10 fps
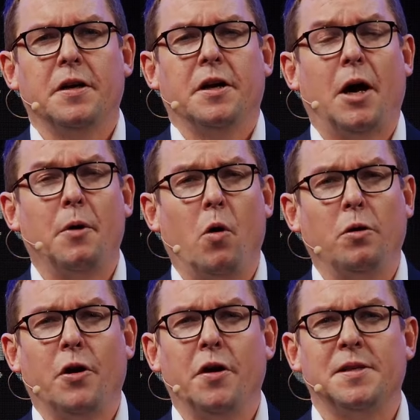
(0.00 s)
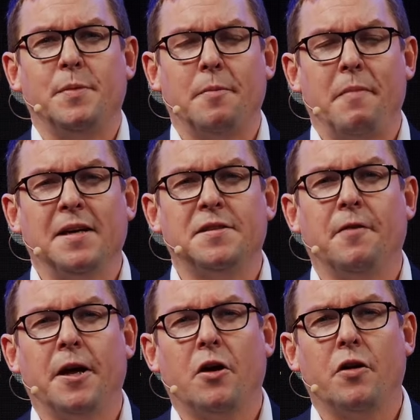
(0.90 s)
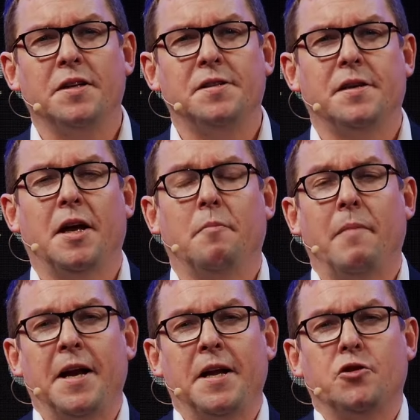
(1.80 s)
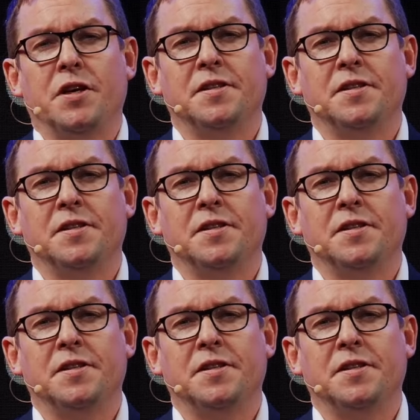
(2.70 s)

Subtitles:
Now, we all know there's been a massive increase in monetary